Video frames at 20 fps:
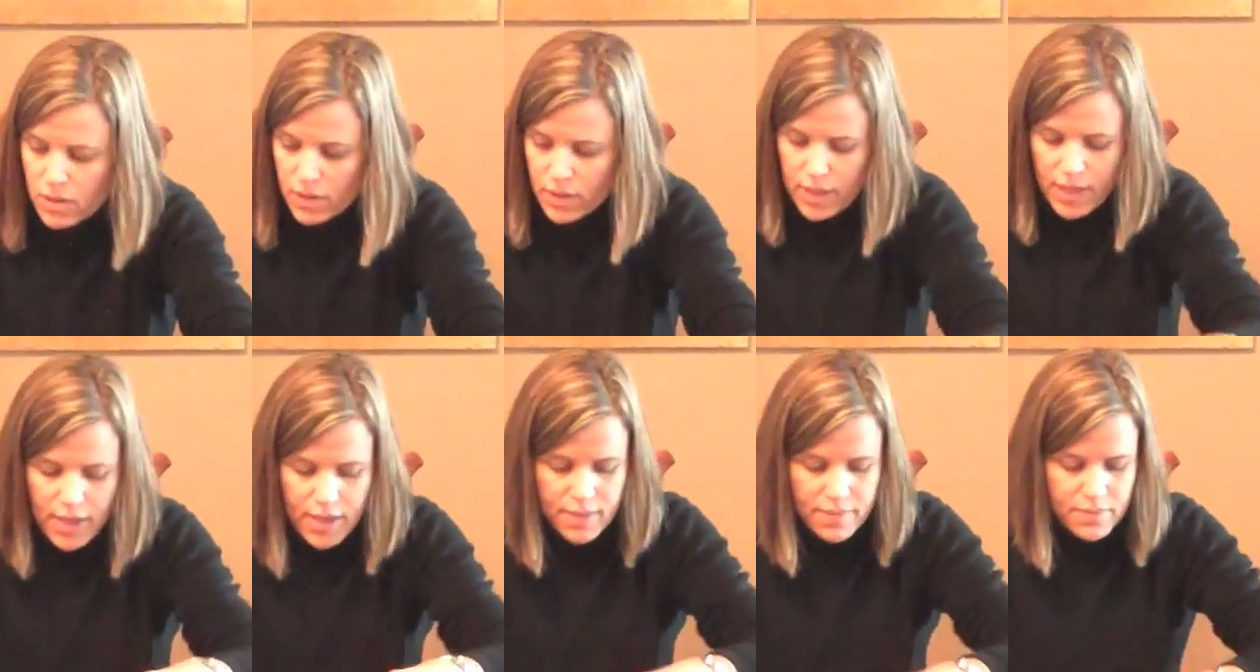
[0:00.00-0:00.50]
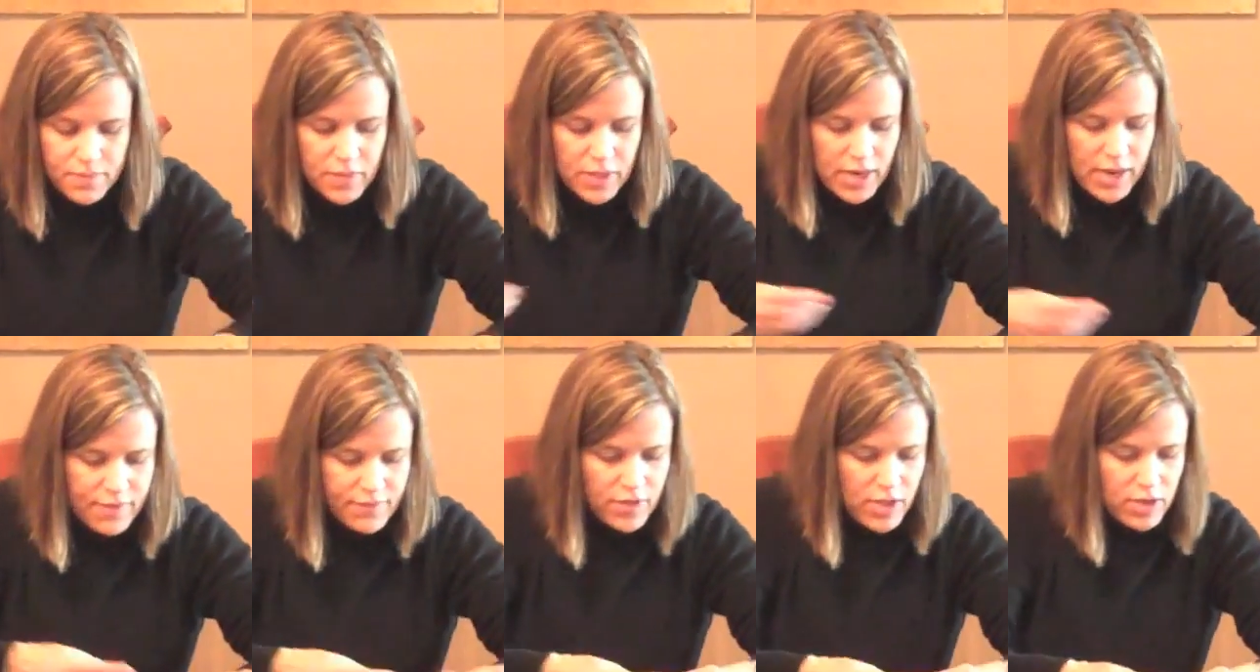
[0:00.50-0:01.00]
Okay, and
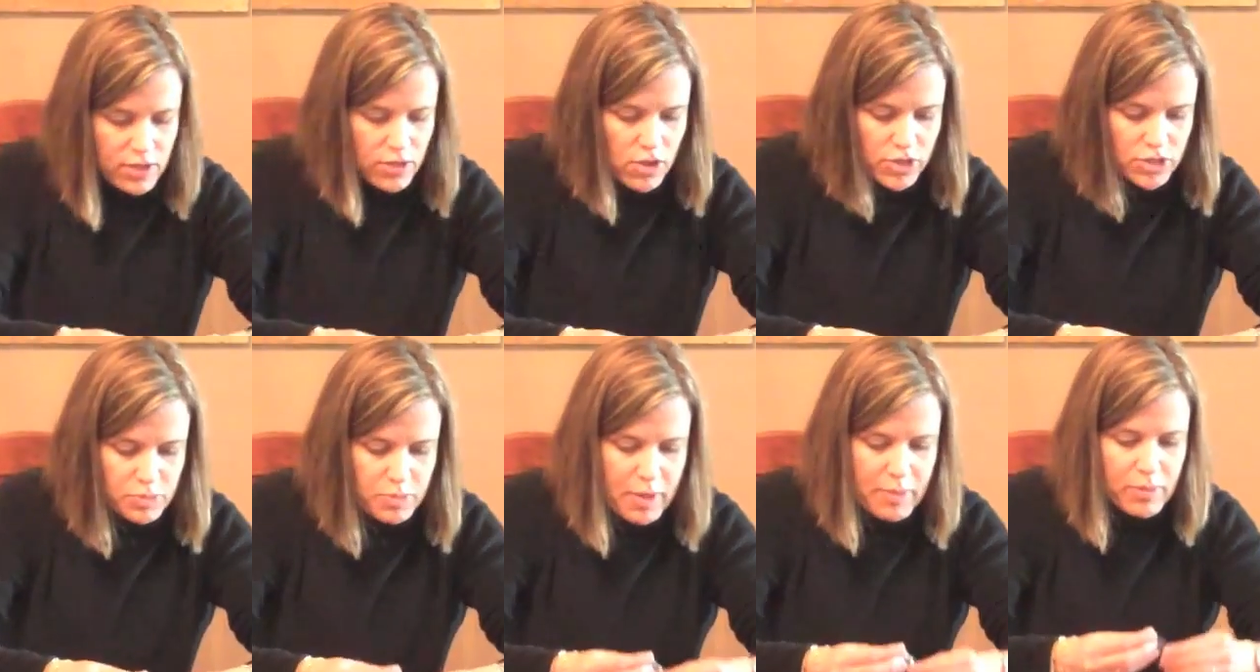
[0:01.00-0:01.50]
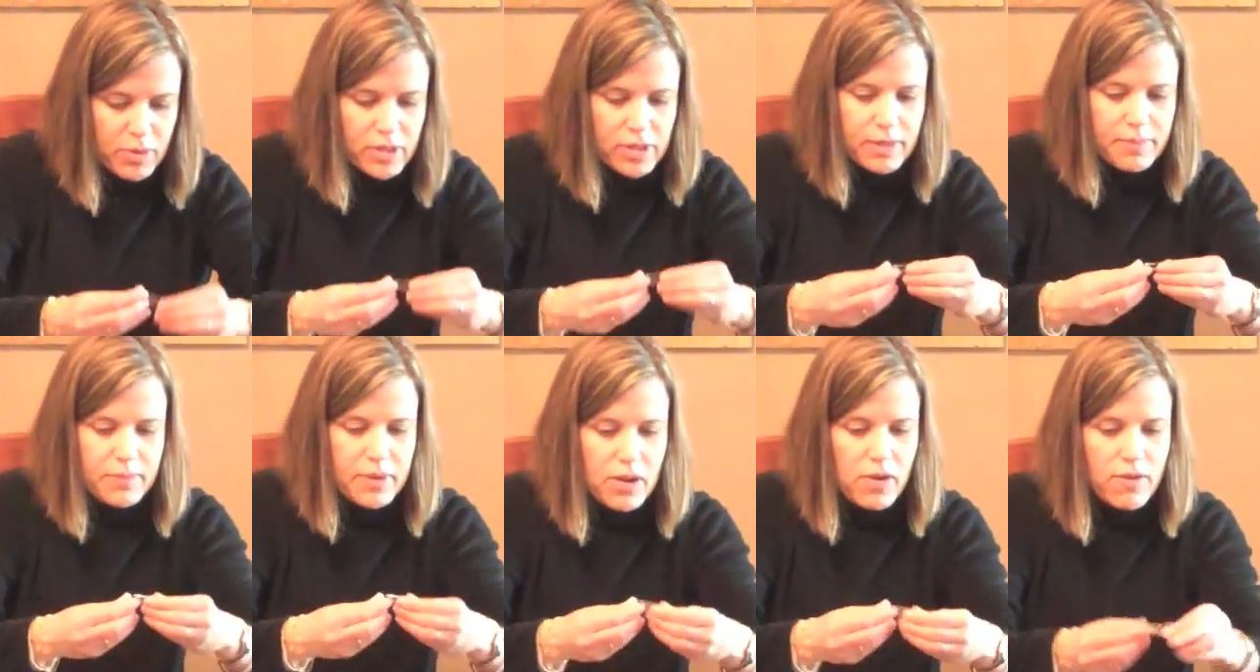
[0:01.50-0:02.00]
I've got a large paper clip.
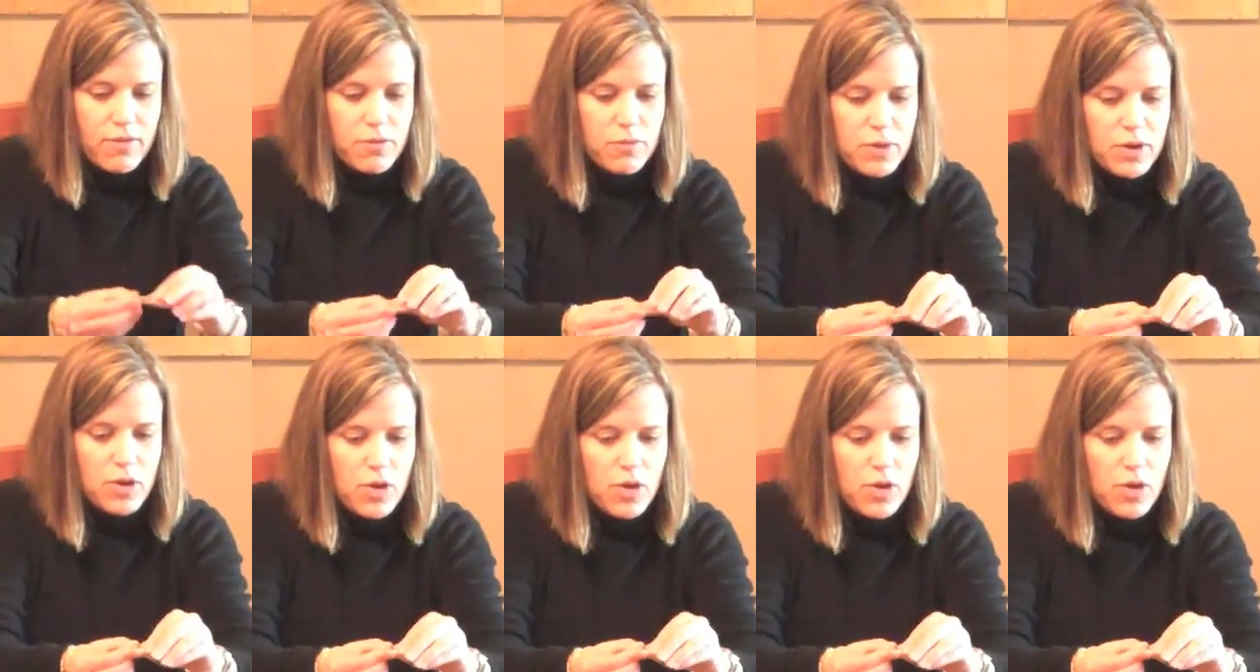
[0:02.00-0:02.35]
Now everyone